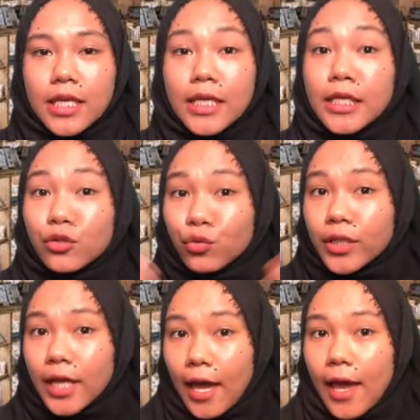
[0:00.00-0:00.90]
into
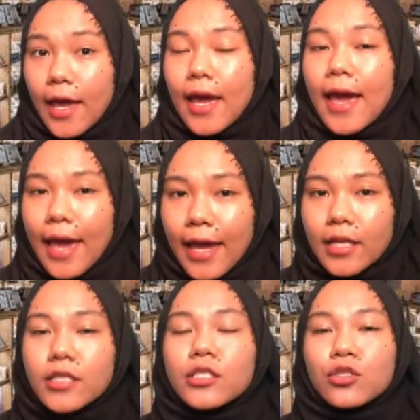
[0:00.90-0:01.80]
the air and
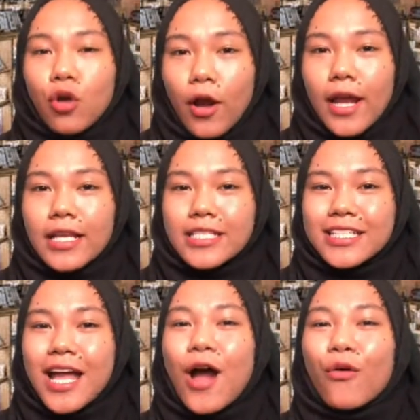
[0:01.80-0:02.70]
store energy
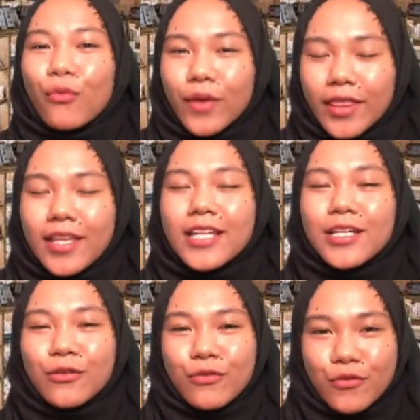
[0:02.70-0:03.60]
within the
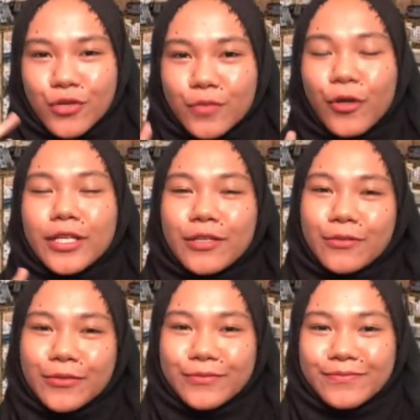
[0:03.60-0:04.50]
glucose molecule.